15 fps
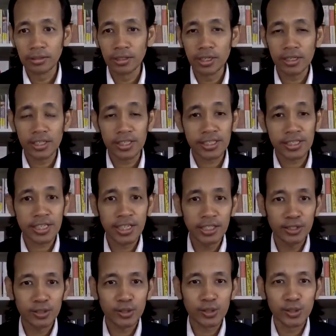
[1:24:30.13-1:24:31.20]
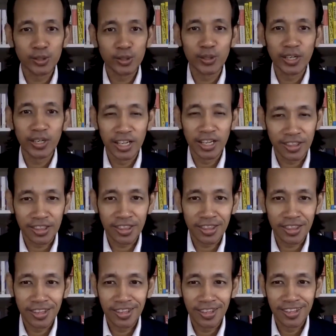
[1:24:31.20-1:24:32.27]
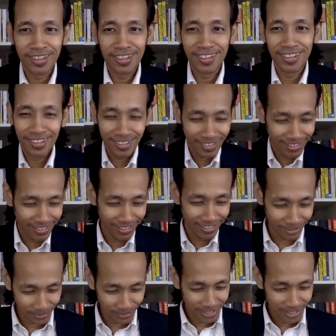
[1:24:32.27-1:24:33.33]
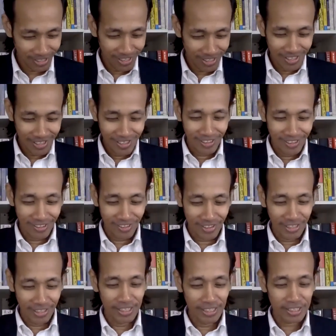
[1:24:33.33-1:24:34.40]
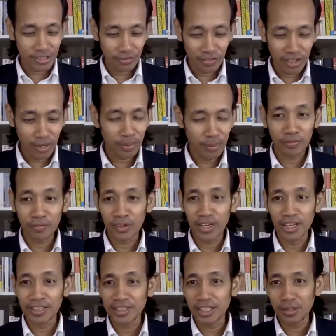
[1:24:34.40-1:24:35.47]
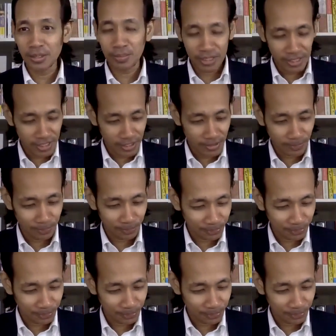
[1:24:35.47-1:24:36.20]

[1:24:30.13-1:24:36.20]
Yeah, skin to earth yeah. All right. It's a very powerful antidepressant.